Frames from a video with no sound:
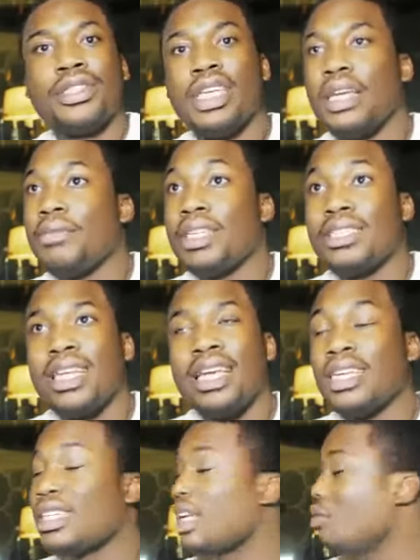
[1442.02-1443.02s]
Same niggas,
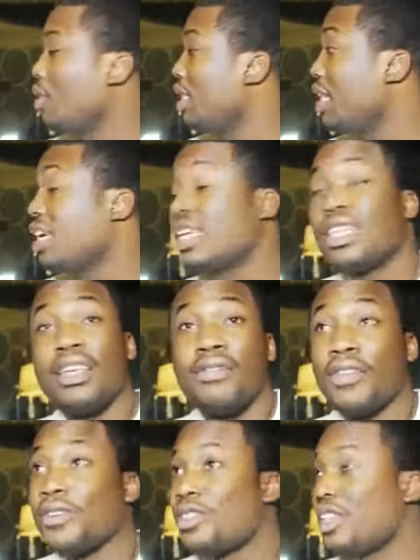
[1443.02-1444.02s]
they ain't get their way, they ain't get
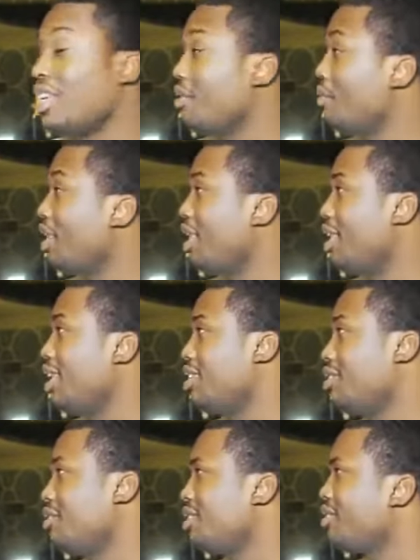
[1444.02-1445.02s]
their verse, and they ain't mad
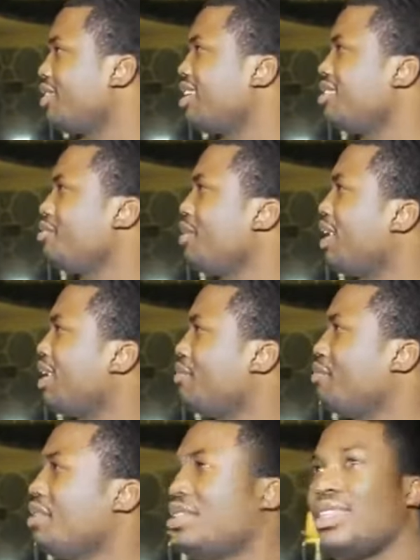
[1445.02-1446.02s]
at you. Nigga, I ain't mad
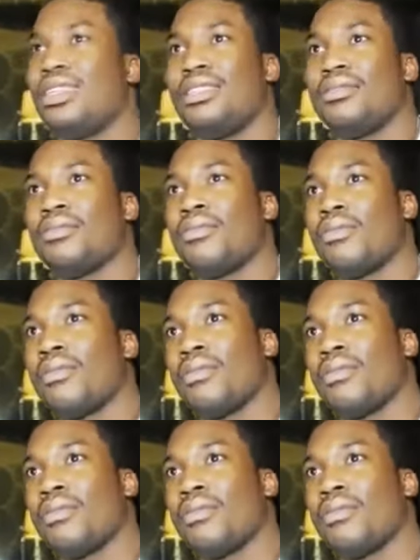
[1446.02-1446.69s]
at me, nigga.